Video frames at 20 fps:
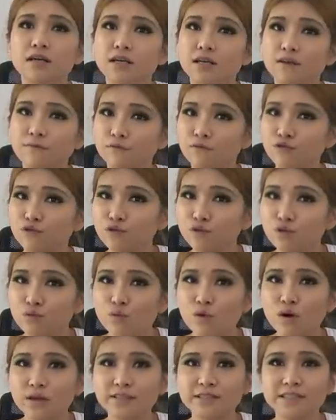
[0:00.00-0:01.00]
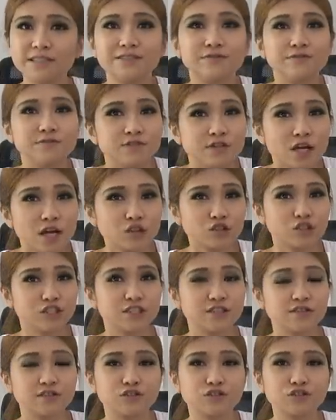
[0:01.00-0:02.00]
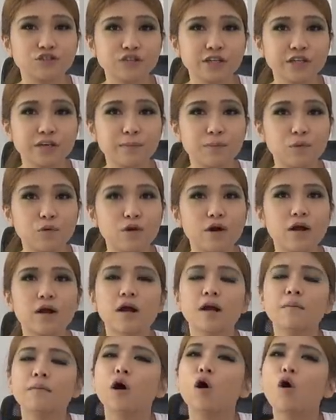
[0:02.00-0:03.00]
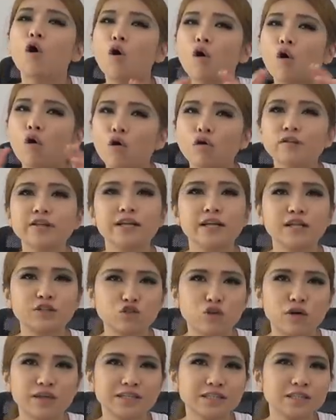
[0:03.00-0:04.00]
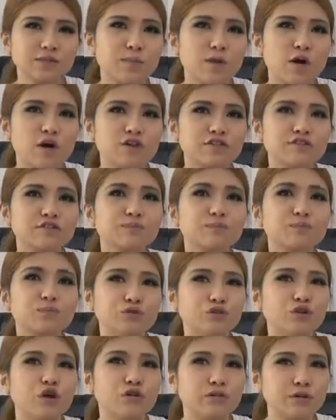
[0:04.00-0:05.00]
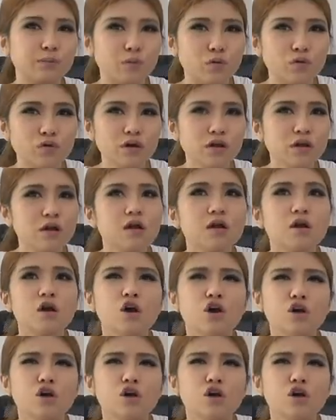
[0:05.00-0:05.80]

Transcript: if you wanted not just the circuit board, but all the electronics parts put on the board,